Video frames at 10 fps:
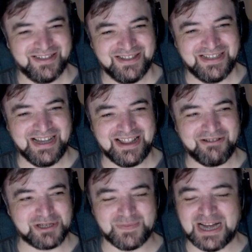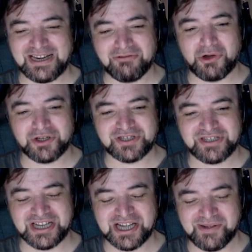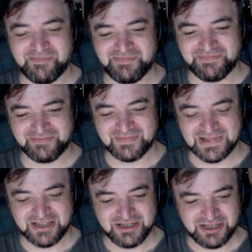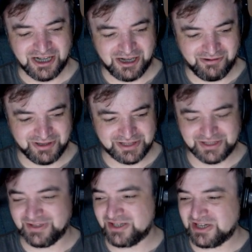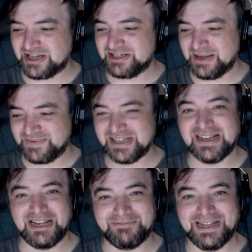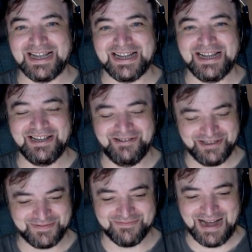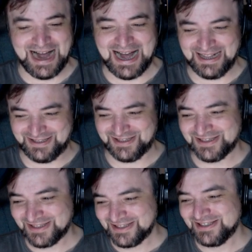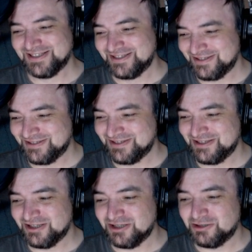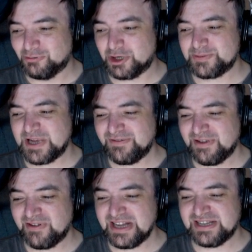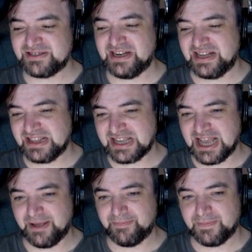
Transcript: Yeah, that was mad. I watched, oh, what's his face? Jacksepticeye play it. It was mad. What is my favourite Easter egg in the game?